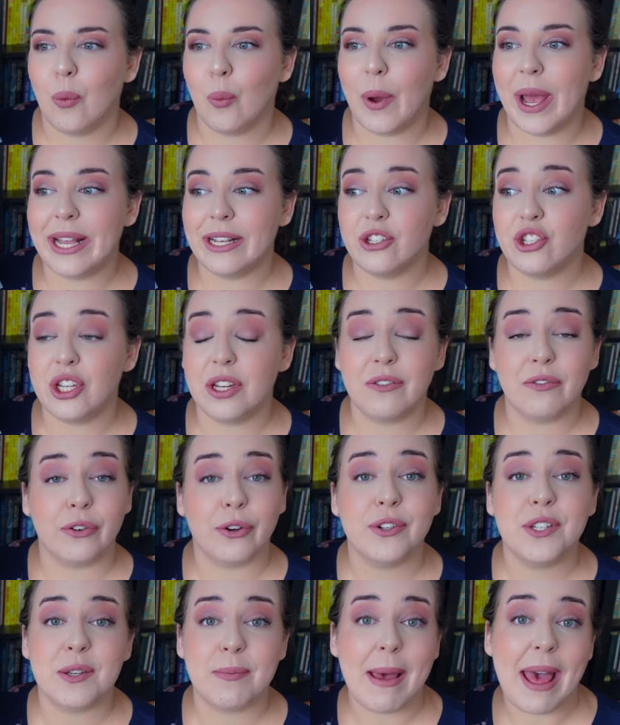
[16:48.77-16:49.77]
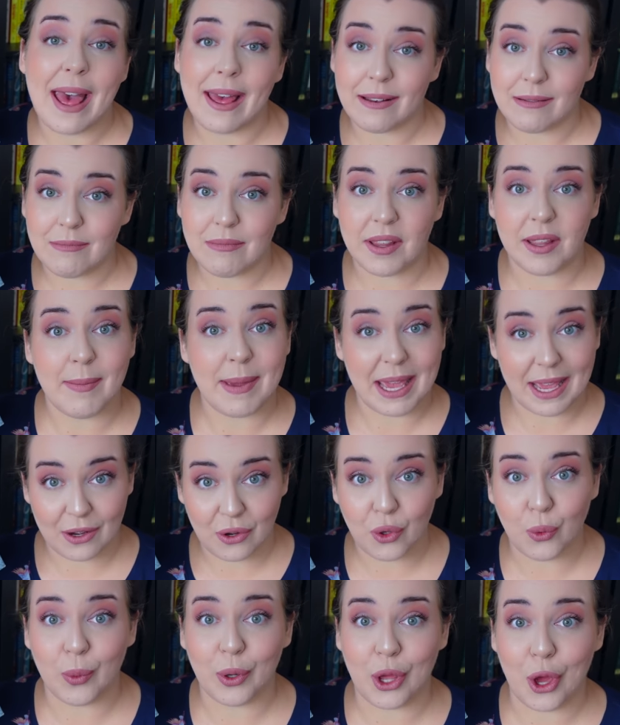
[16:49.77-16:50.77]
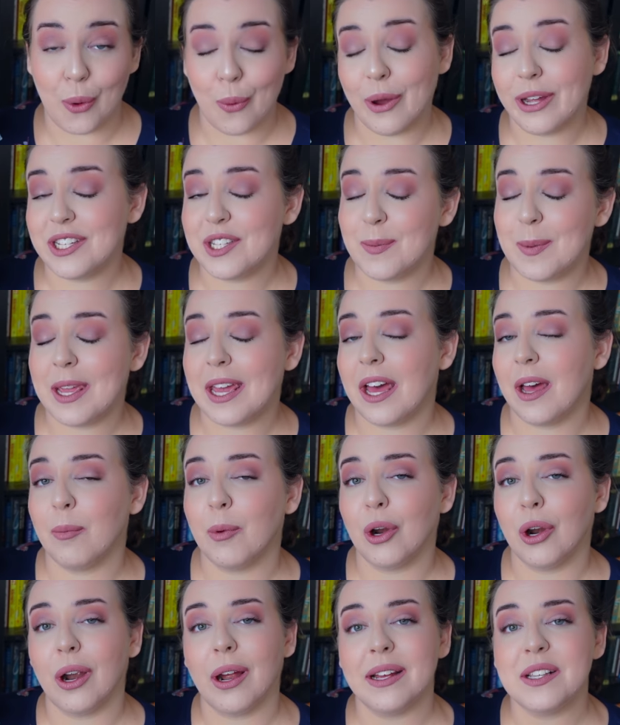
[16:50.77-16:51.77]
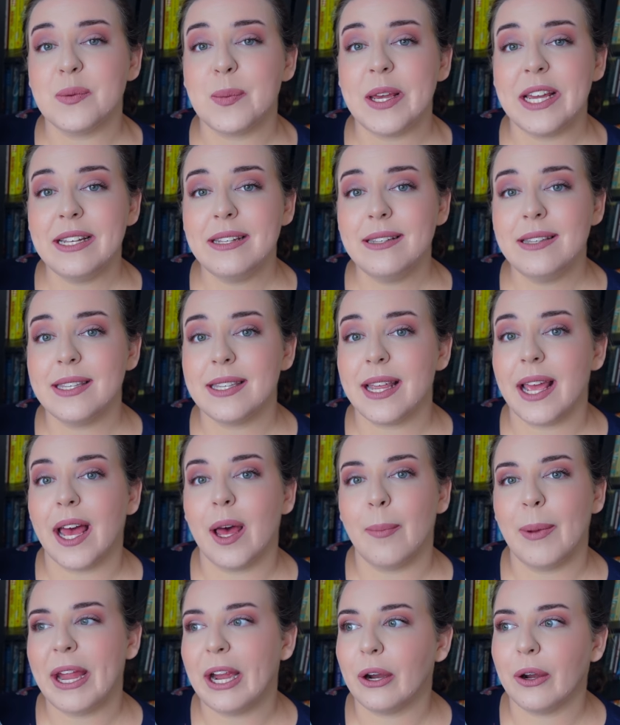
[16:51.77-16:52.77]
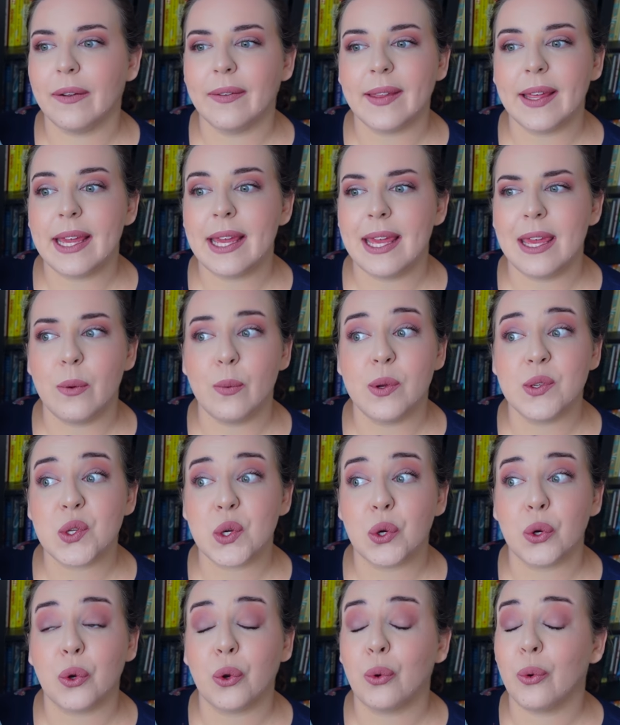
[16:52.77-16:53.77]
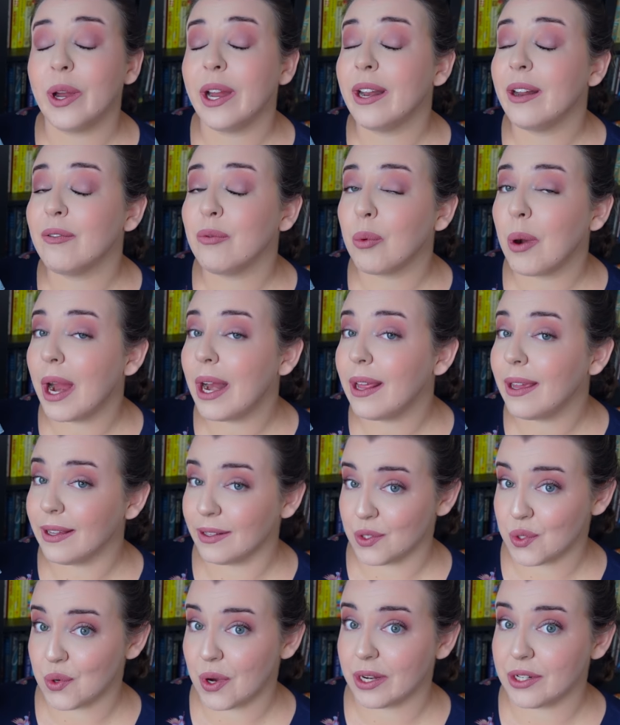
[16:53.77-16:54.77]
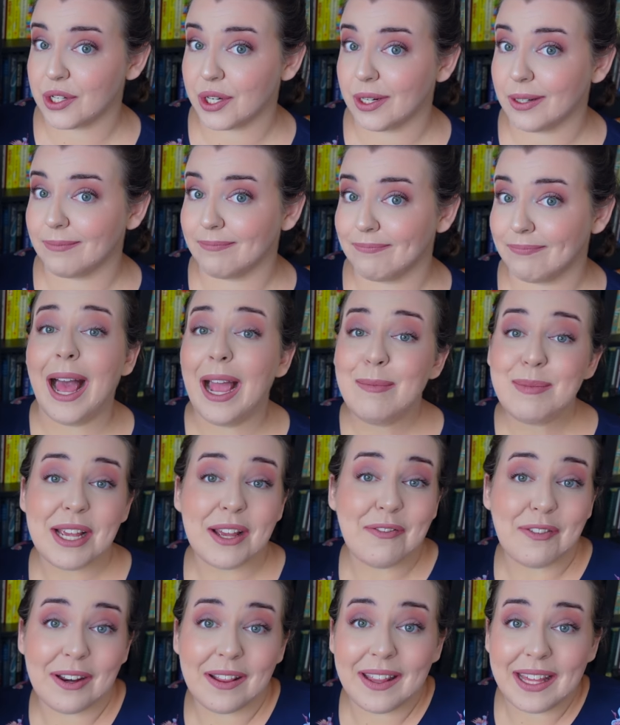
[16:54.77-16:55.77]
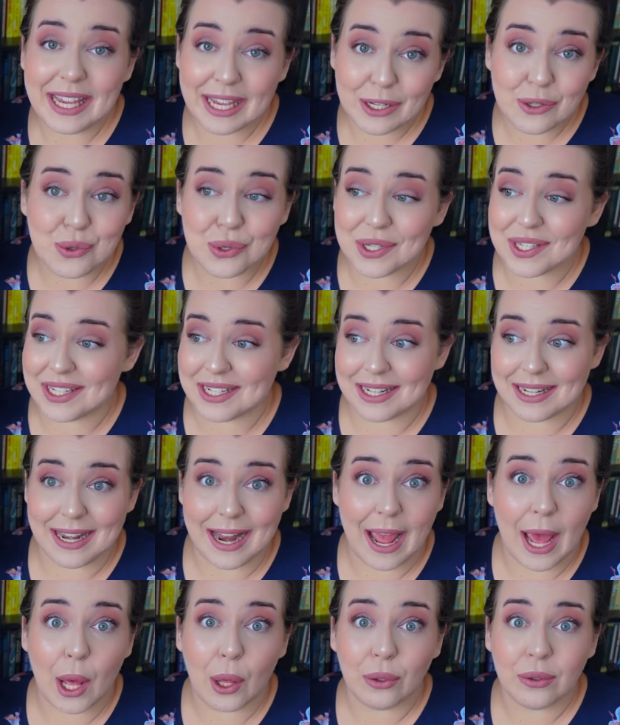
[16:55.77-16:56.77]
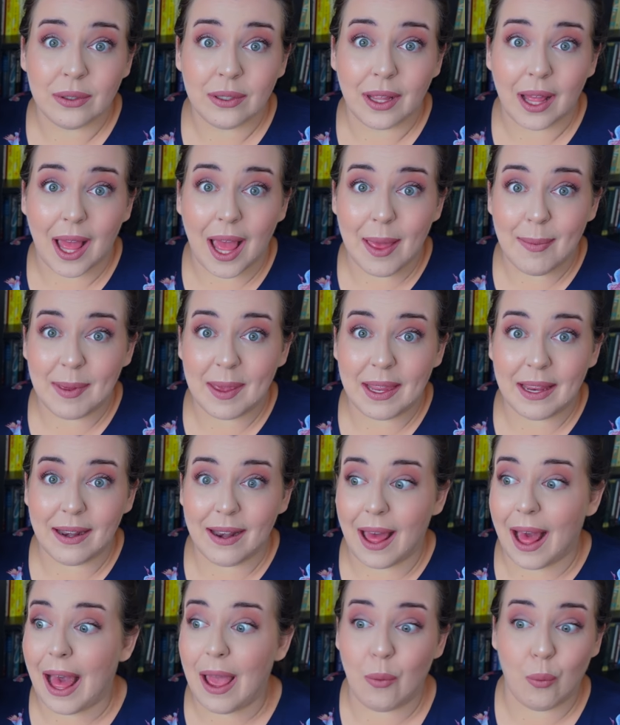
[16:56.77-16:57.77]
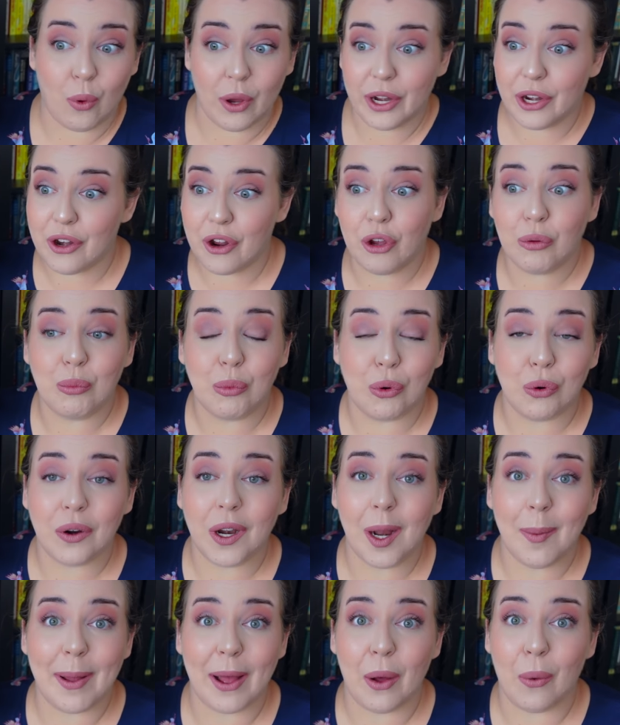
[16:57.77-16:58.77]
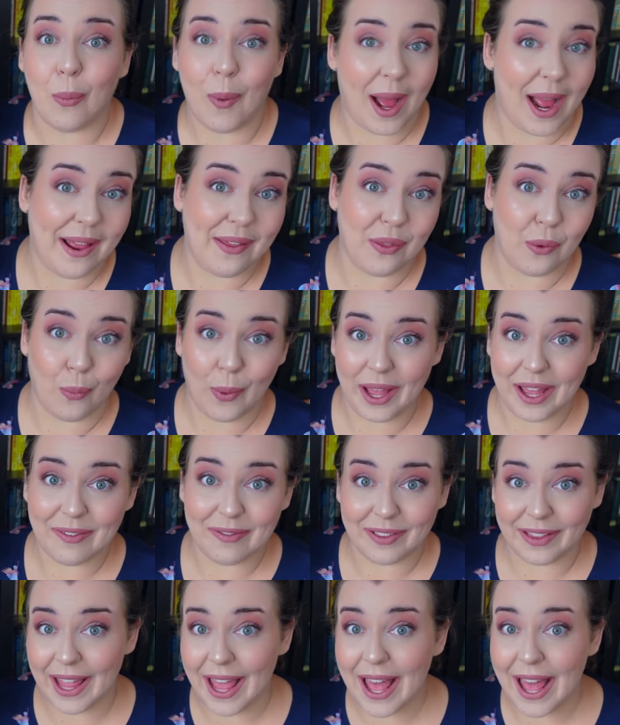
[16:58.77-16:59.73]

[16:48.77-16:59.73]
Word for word: when she first met the man who would go on to become her husband. Apparently, he was her creative writing instructor. I'm definitely interested now I mean, I want to know more about why the wife